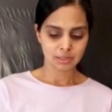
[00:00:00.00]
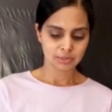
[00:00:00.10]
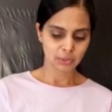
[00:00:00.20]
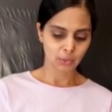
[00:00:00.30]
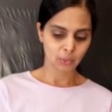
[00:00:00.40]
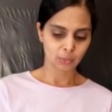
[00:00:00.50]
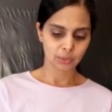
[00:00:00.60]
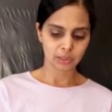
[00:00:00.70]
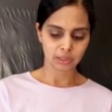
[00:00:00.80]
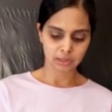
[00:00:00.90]
So
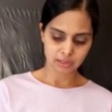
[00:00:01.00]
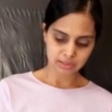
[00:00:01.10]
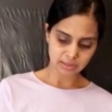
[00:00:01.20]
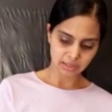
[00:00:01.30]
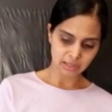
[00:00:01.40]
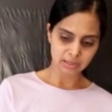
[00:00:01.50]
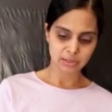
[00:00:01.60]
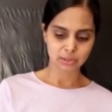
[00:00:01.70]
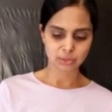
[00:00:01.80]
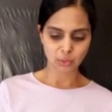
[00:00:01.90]
this is
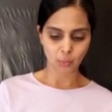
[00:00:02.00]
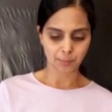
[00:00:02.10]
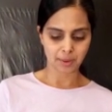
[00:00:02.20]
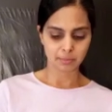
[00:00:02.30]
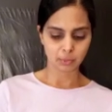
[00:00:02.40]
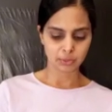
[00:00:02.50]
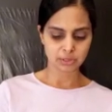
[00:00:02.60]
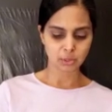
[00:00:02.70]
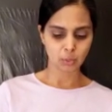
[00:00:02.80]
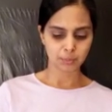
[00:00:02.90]
soap. I'm going
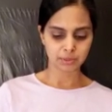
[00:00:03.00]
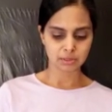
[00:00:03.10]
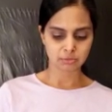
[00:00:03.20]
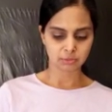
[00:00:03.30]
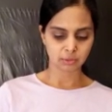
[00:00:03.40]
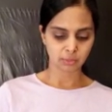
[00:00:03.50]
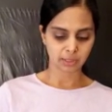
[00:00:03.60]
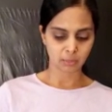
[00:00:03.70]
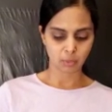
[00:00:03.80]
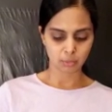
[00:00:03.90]
to open this real
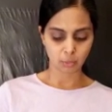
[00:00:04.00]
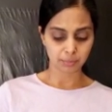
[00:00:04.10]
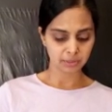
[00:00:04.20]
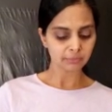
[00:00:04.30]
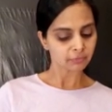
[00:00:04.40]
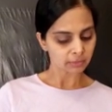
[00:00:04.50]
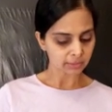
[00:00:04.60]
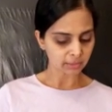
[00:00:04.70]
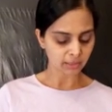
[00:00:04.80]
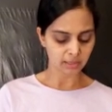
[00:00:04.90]
quick. I won't open it
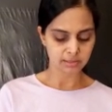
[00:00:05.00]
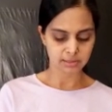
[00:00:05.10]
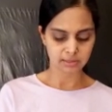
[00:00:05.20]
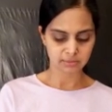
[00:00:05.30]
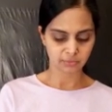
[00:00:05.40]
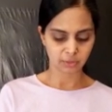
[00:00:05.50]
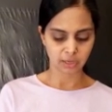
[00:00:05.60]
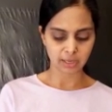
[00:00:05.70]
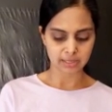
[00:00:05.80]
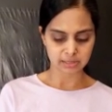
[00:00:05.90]
fully because it's for a
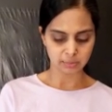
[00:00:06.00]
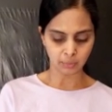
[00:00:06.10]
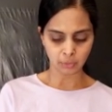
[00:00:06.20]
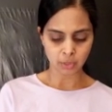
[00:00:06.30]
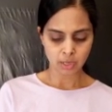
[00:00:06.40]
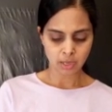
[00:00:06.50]
customer.